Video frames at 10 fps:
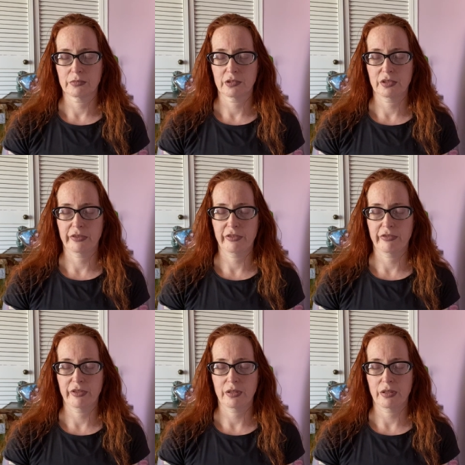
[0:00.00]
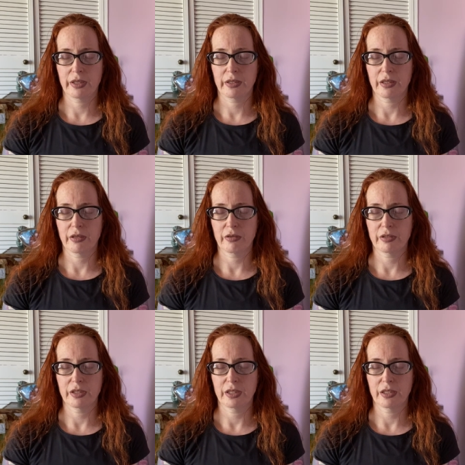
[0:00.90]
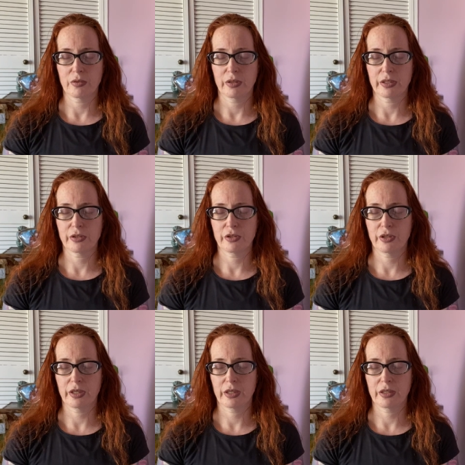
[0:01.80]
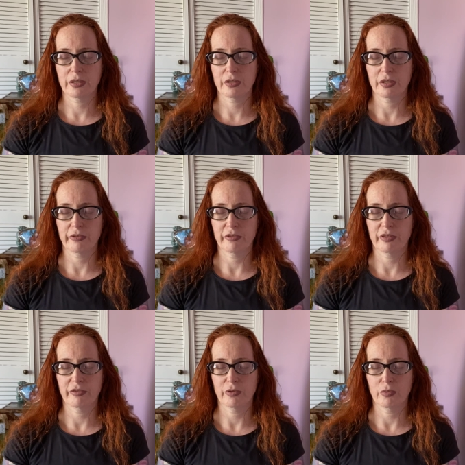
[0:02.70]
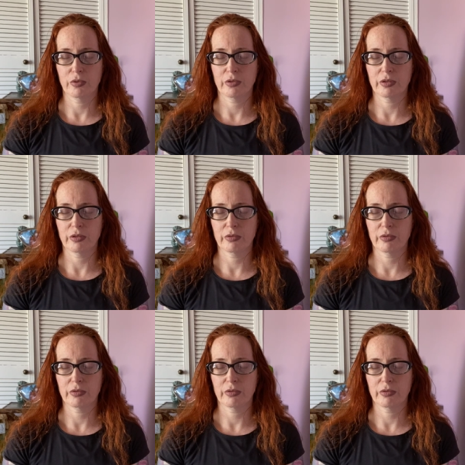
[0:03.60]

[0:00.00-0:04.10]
And if you feel like there is an equal exchange, even if you want to,